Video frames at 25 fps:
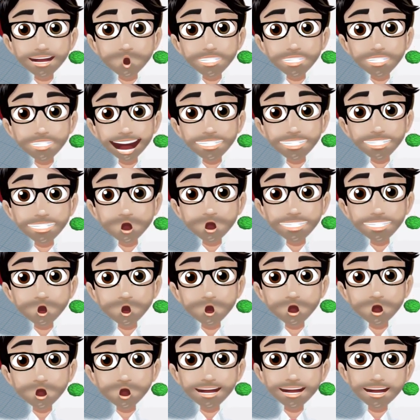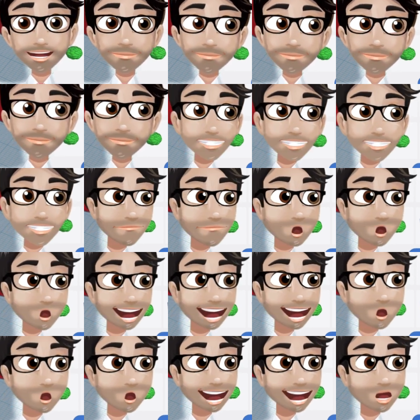have your own very own your very
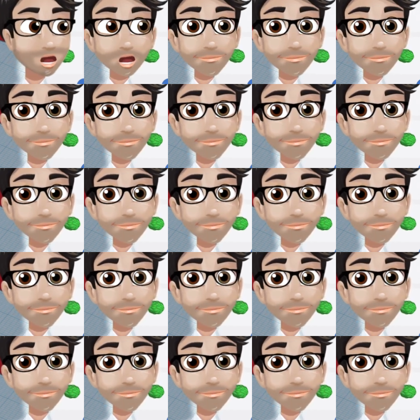own dragon